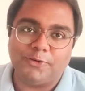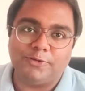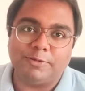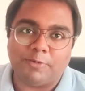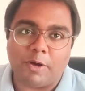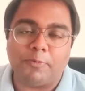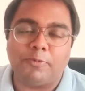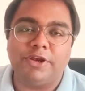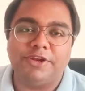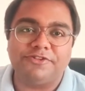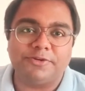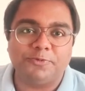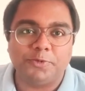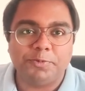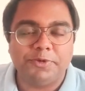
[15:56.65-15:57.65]
the
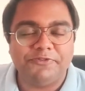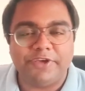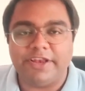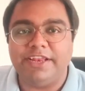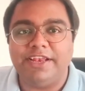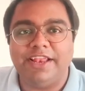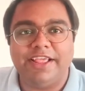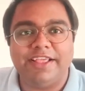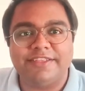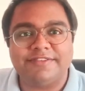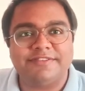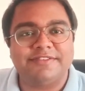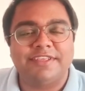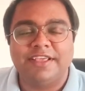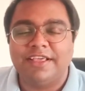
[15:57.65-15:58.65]
population would be very
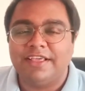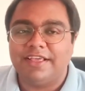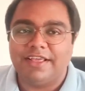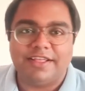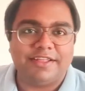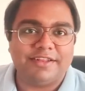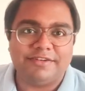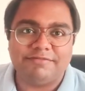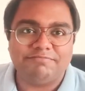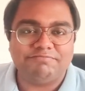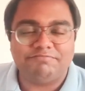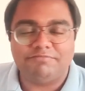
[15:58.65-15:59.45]
less, and